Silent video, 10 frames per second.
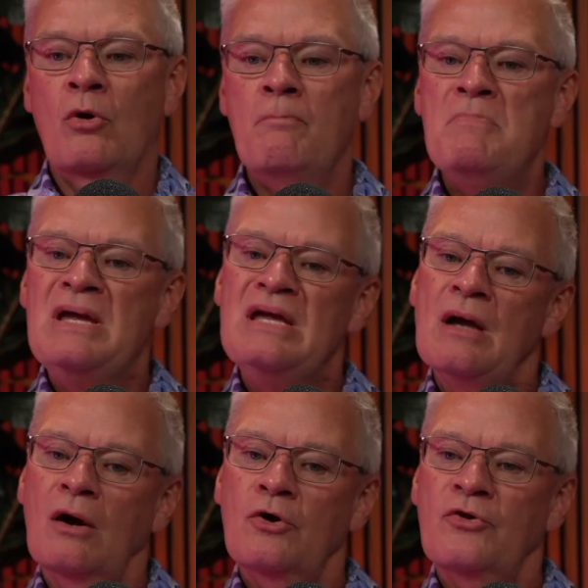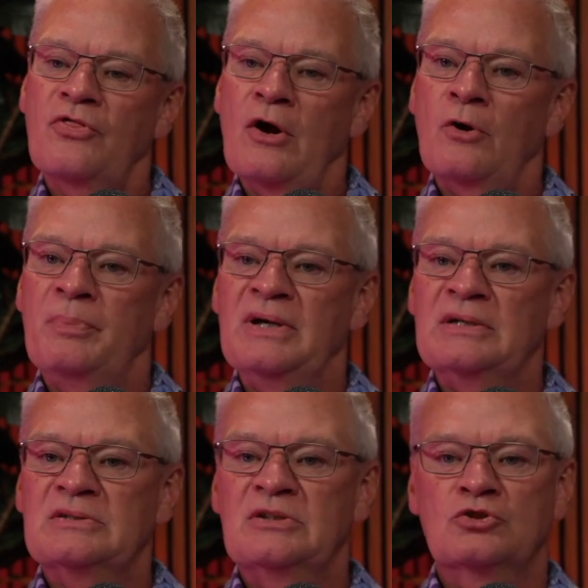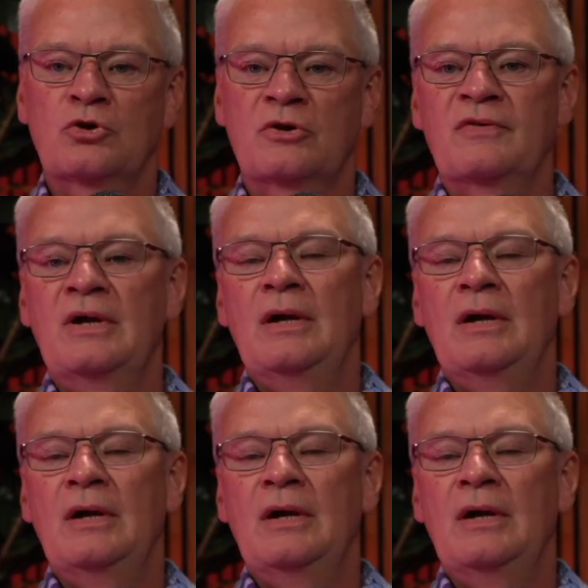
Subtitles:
meet younger therapists and sort of